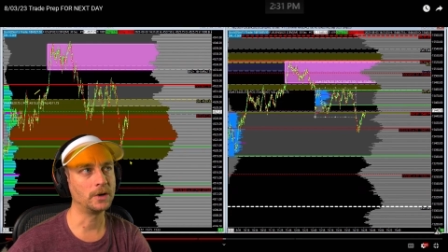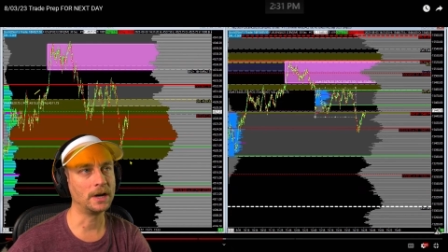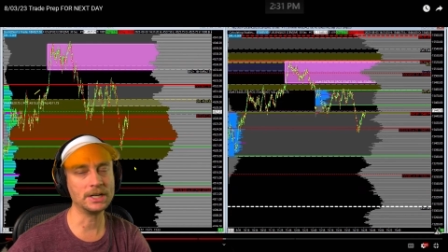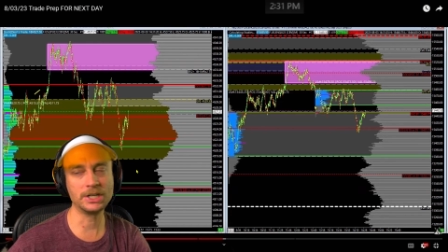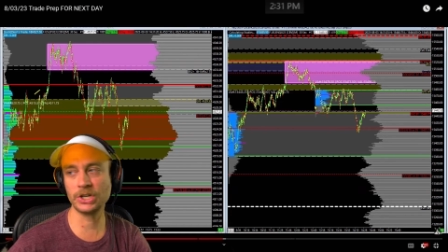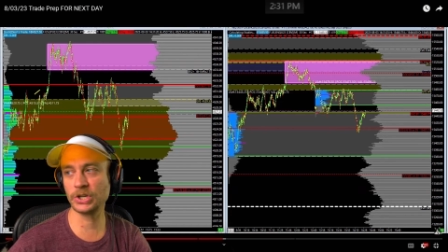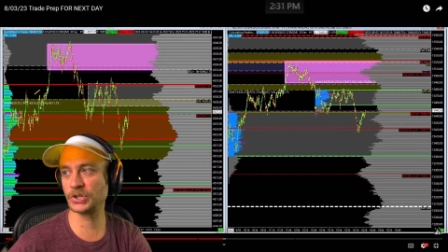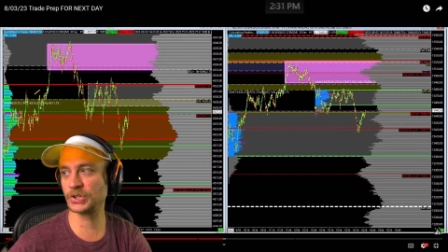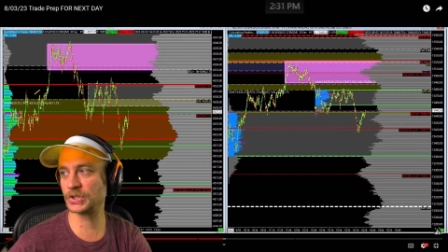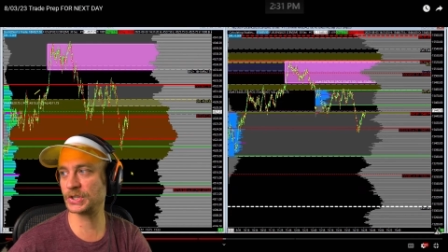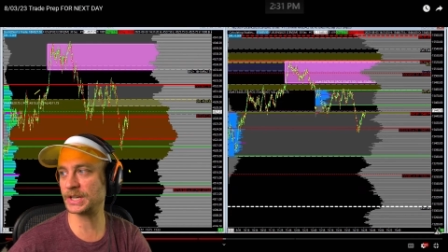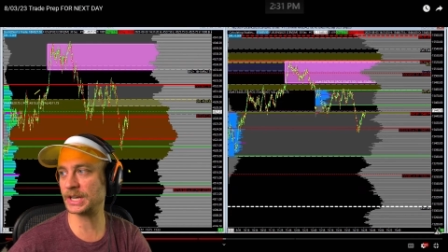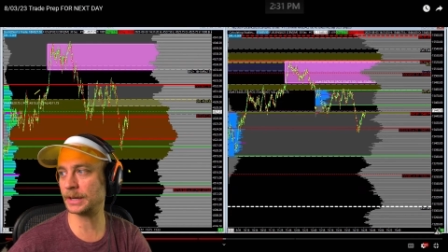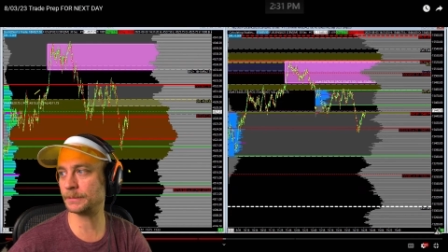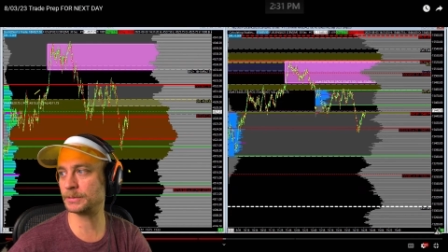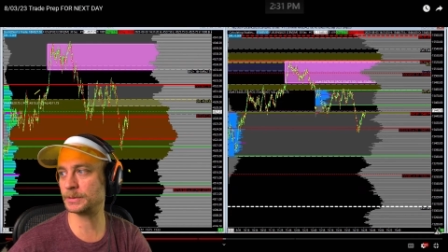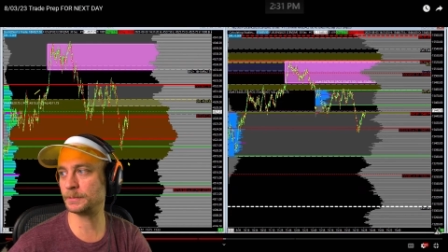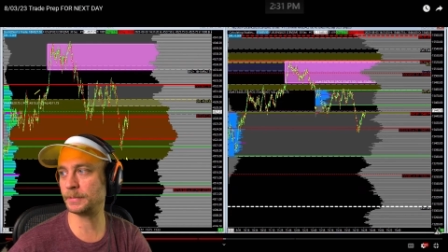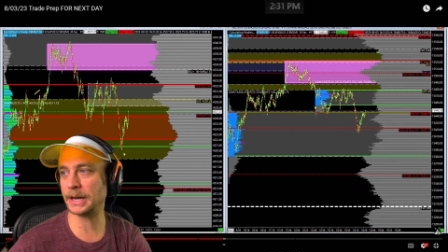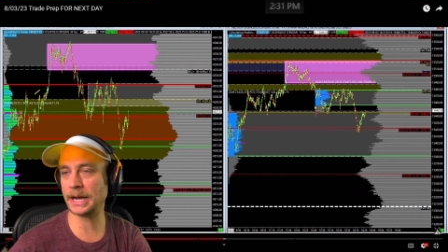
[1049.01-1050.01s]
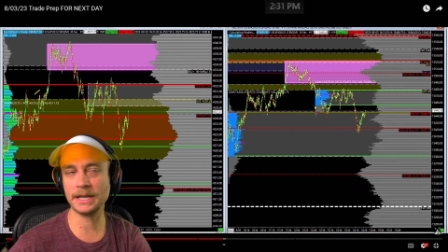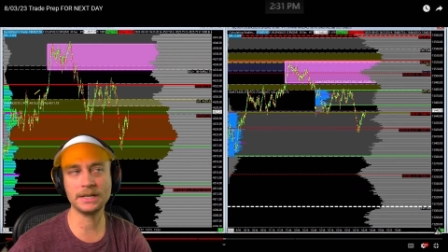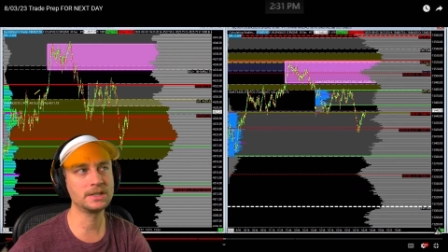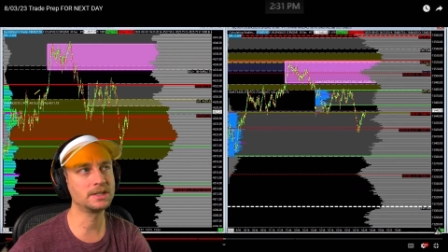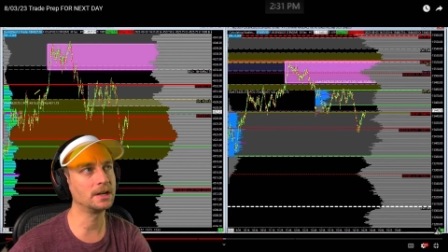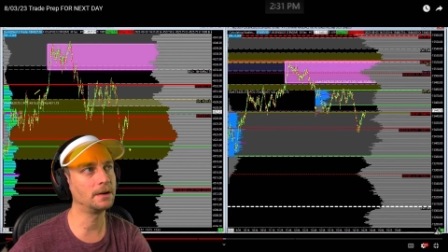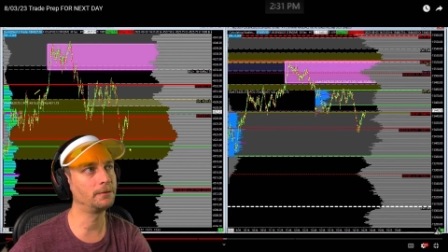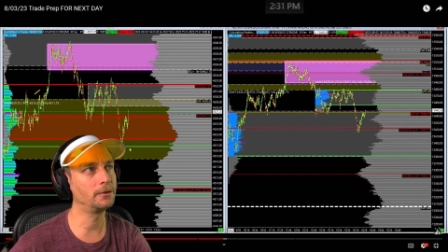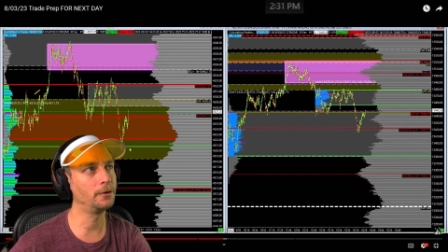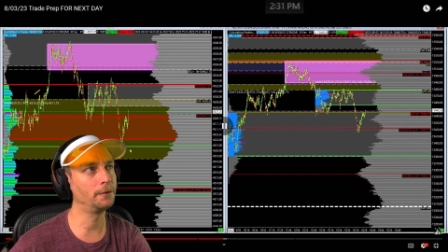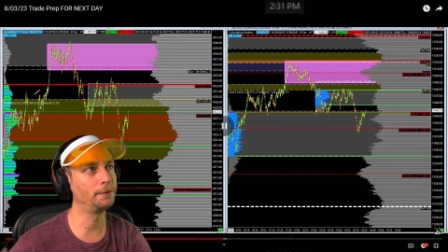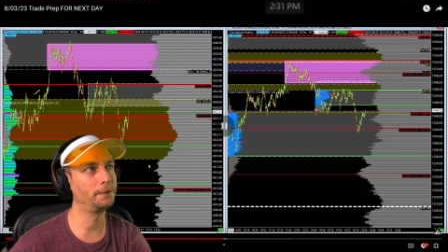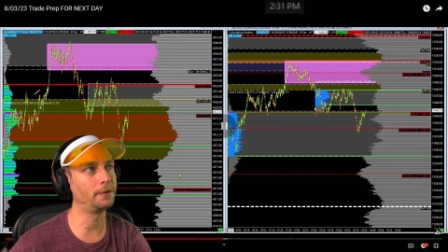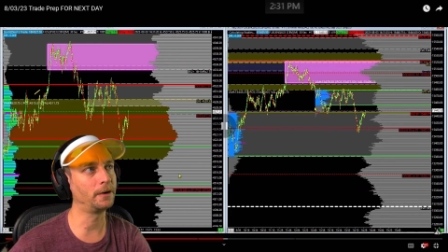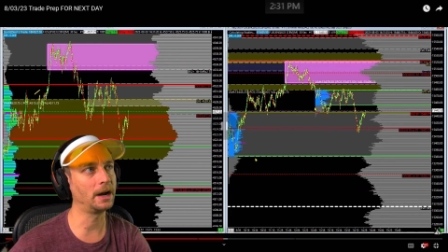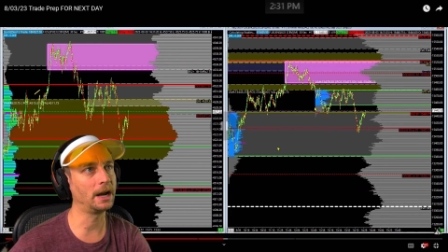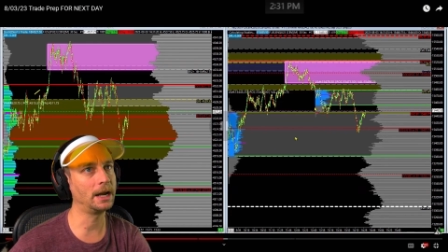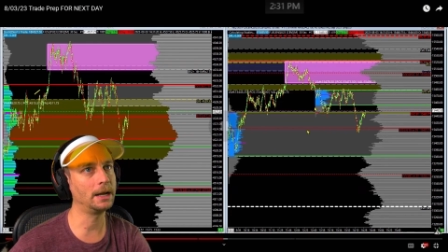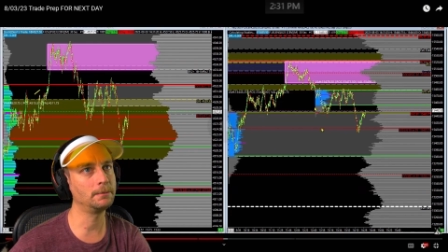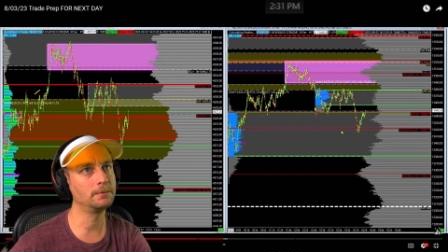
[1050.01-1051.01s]
I just skipped by several
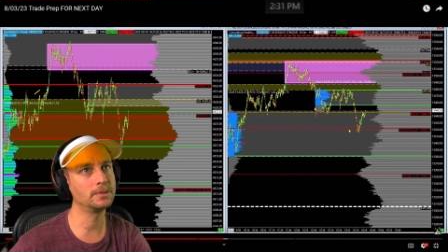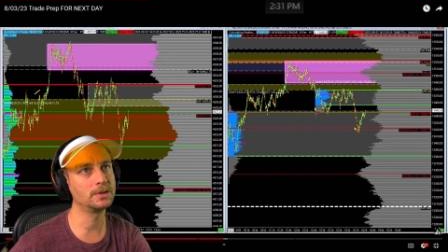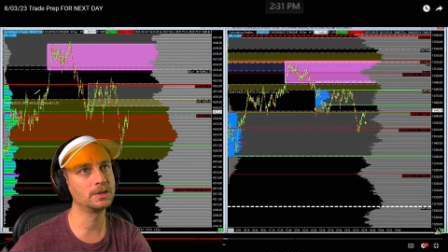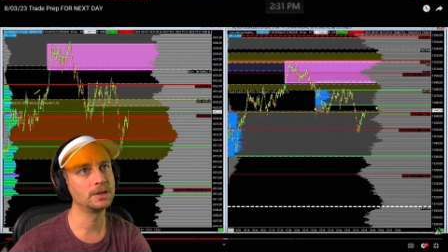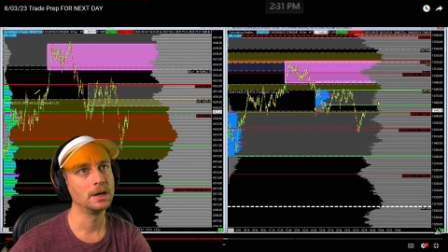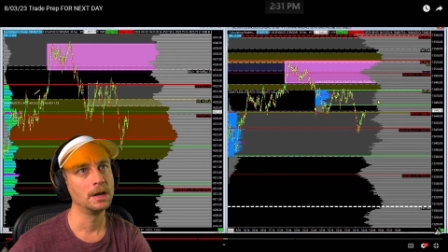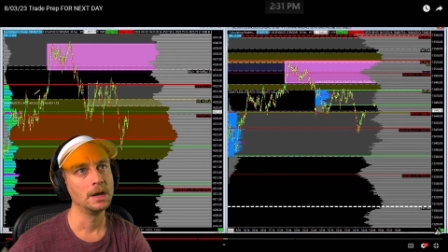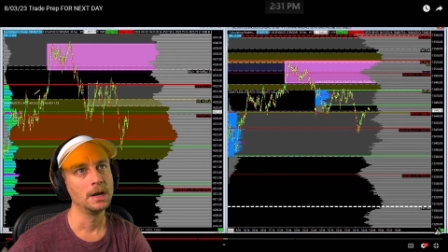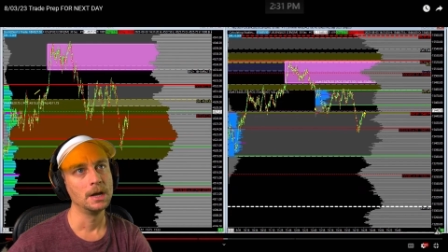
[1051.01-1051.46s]
frames.